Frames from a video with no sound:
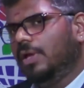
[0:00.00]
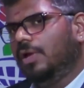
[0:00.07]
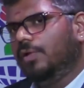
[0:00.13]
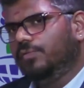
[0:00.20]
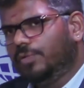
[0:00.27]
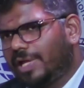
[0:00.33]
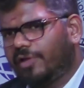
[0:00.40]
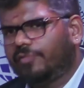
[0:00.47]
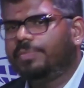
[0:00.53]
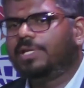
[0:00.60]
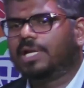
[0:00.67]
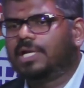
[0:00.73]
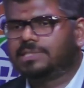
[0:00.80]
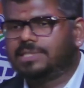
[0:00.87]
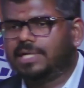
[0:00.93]
would have been
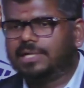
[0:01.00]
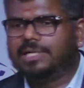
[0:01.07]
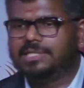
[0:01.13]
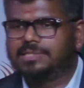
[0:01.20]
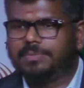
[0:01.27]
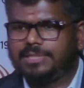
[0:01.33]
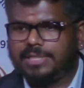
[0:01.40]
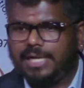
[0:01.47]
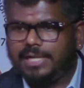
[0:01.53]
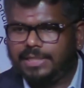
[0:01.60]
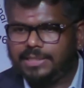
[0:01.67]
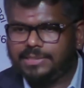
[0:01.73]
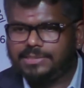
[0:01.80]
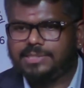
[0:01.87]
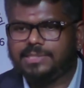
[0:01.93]
asked at least by the
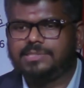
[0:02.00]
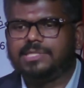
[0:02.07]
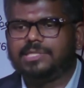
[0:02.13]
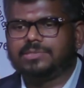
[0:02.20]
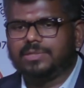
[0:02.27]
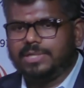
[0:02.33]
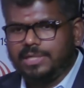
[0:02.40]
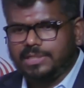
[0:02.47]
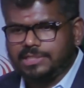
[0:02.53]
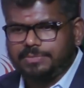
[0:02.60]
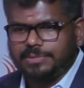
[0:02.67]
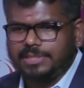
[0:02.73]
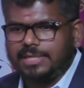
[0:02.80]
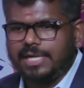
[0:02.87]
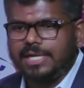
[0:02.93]
1960s or latest by
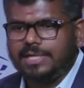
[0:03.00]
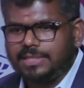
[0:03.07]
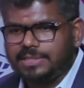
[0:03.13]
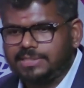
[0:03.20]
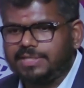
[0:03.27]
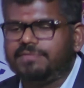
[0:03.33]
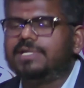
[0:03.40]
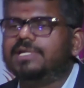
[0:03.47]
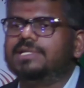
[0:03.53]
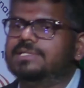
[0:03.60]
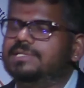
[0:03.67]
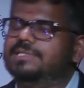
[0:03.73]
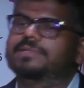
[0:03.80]
the 1970s.